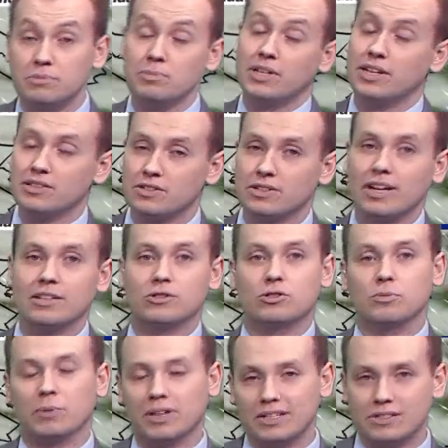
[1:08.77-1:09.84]
Because they're not
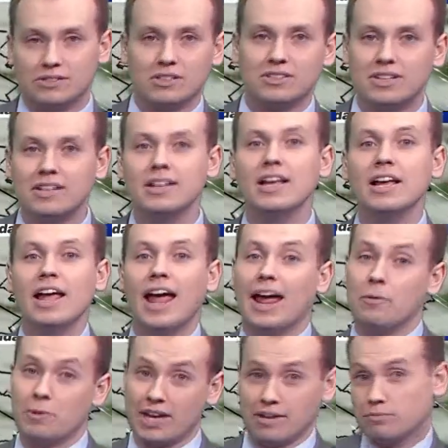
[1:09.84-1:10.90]
super consistent and
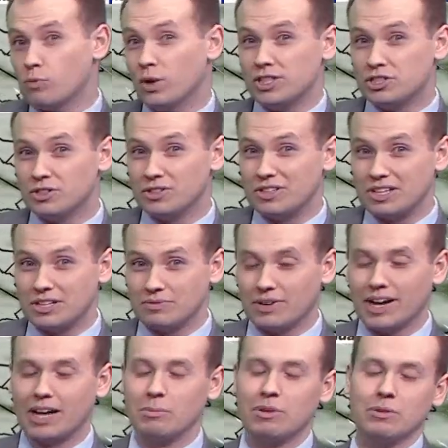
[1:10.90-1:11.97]
we have moisture in the
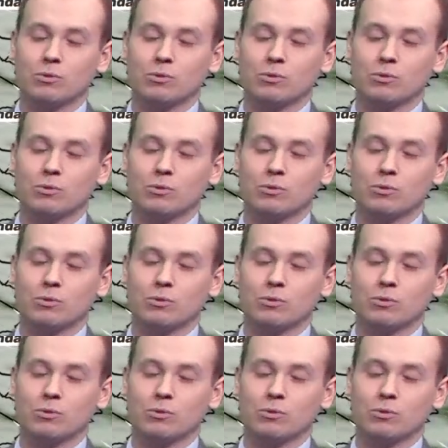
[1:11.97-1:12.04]
environment,